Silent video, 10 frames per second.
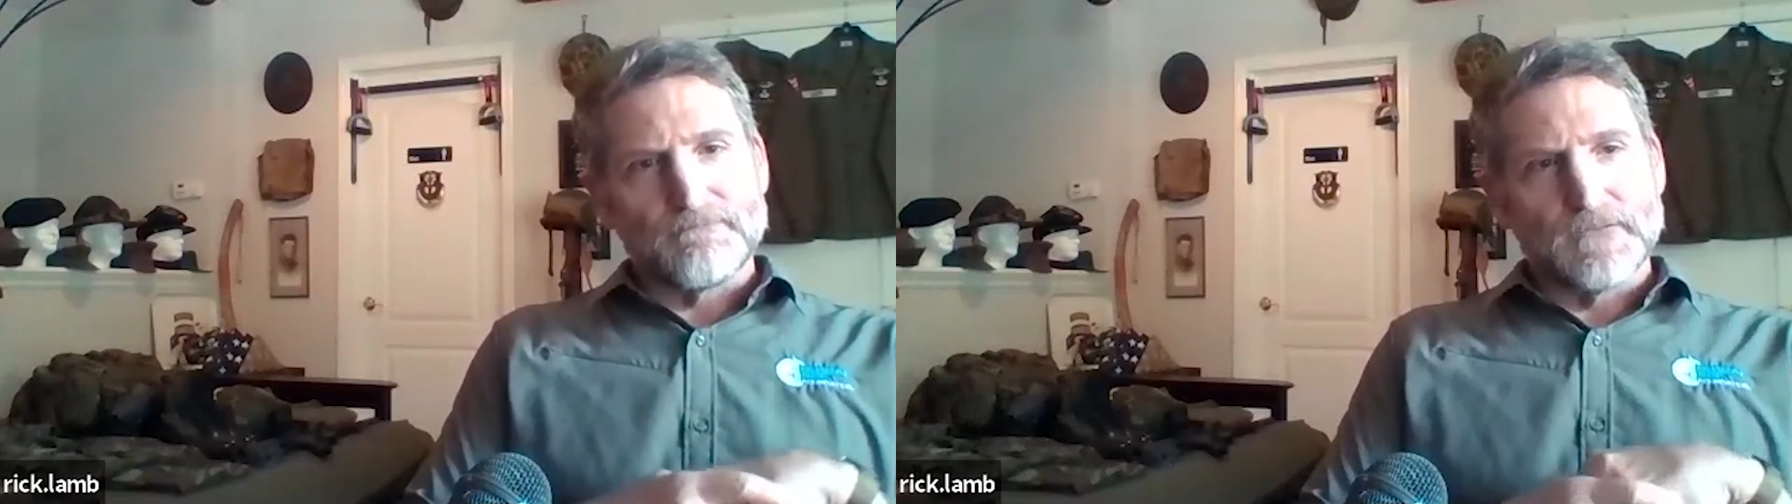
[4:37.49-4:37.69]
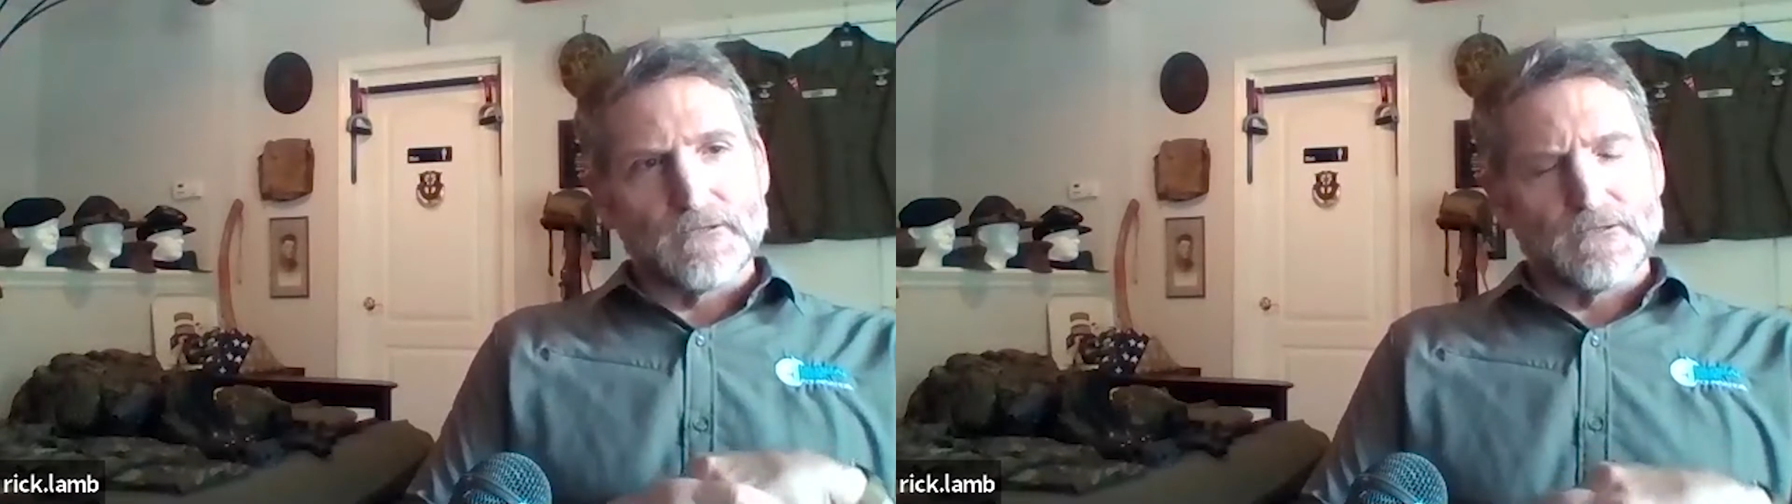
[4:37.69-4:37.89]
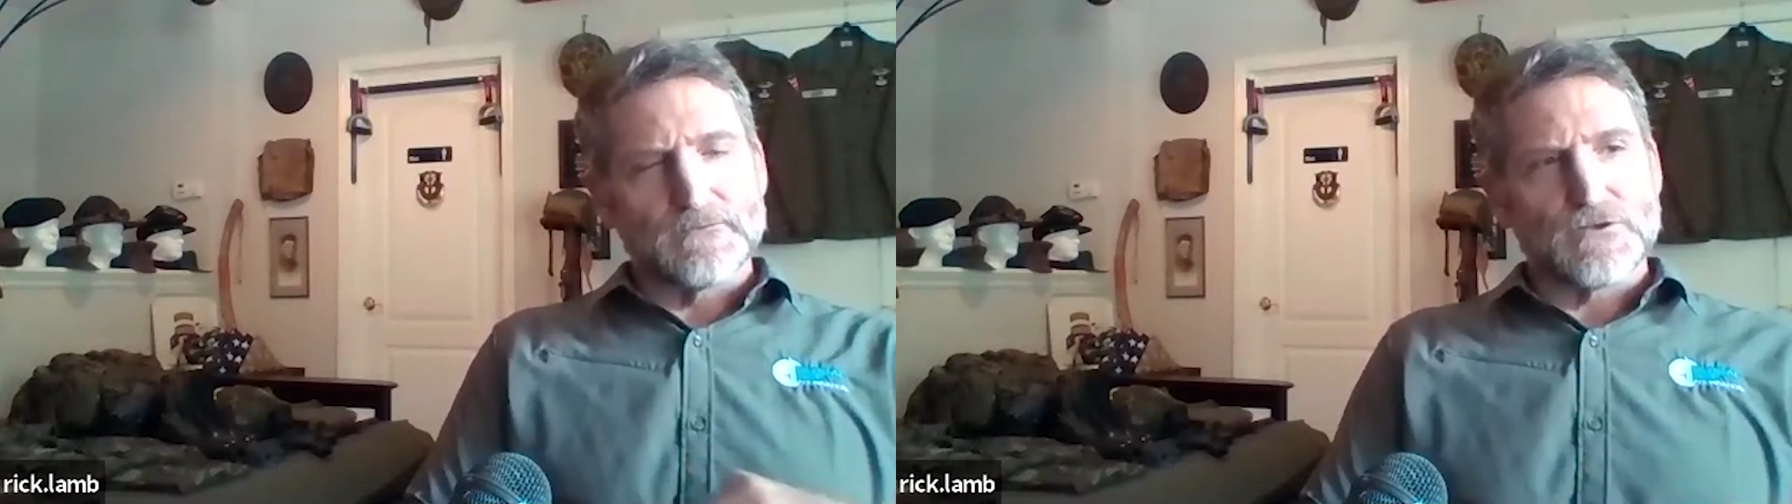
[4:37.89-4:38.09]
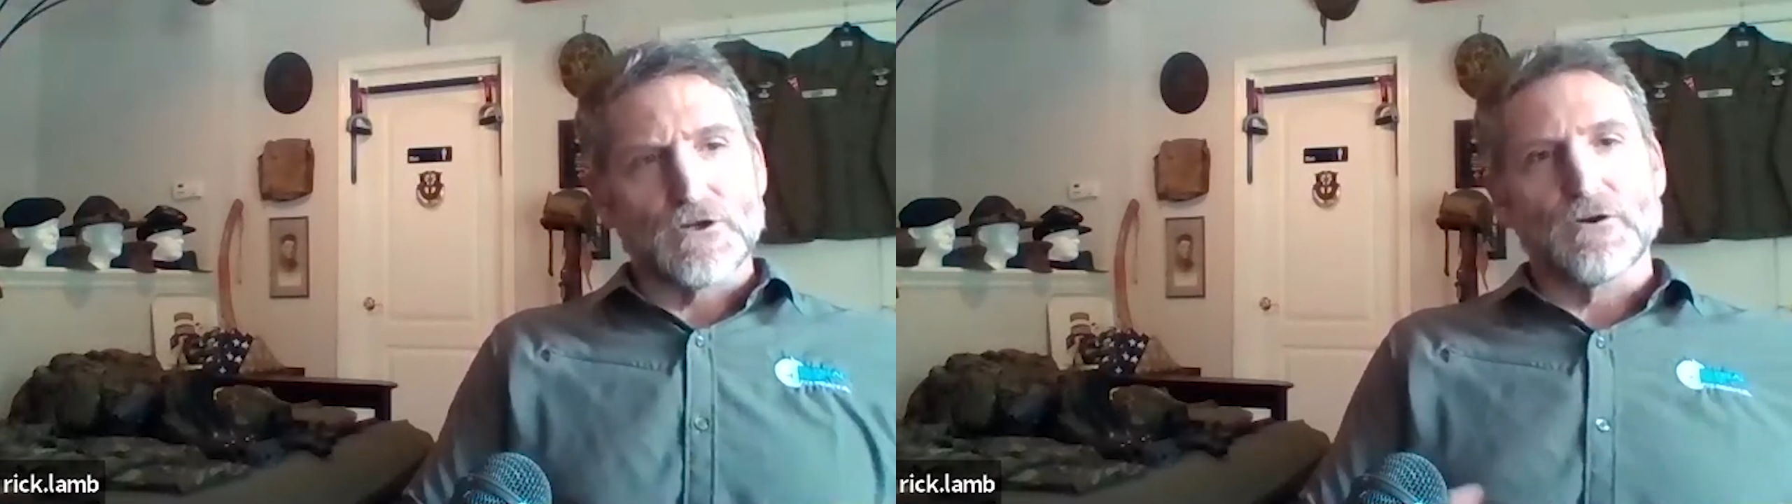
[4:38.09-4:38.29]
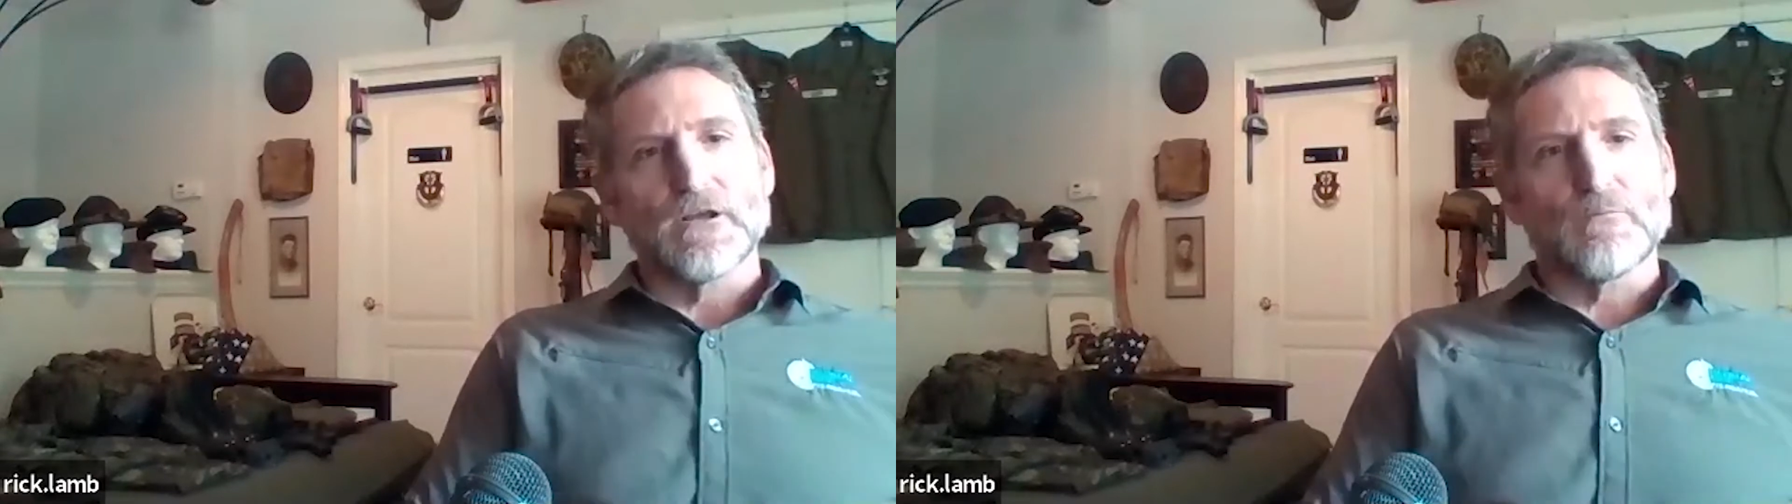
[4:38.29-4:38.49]
the
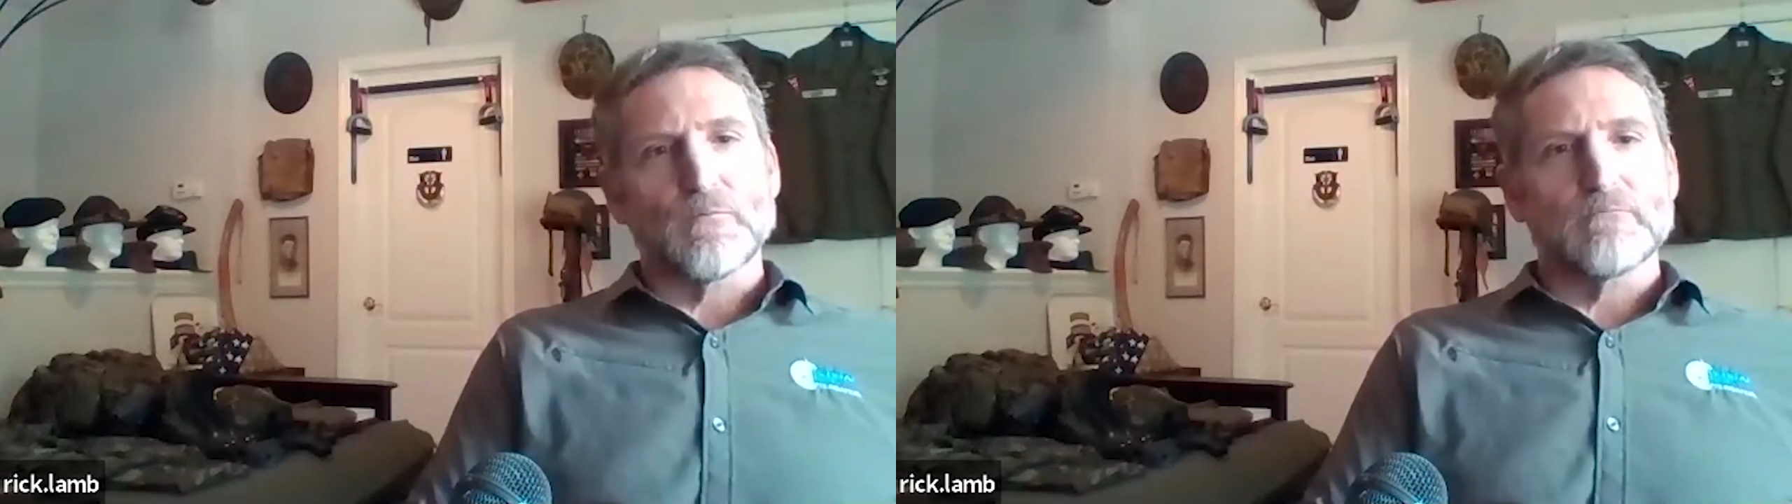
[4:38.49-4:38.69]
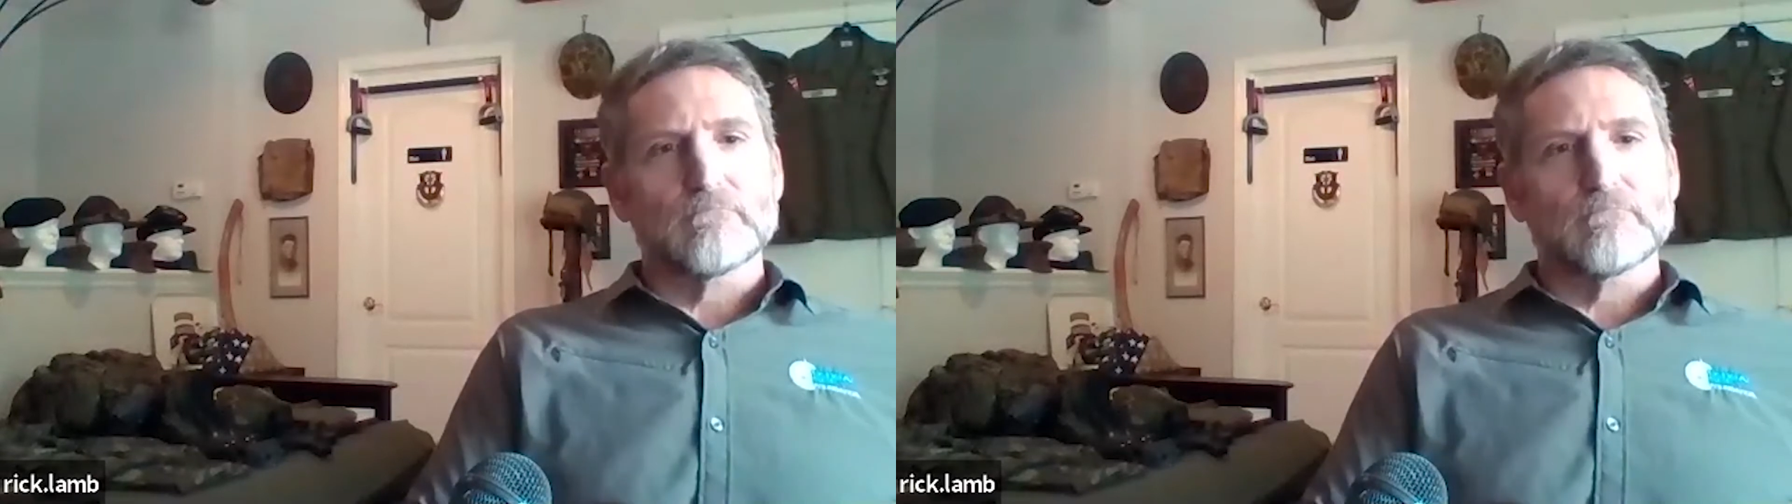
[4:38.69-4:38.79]
security element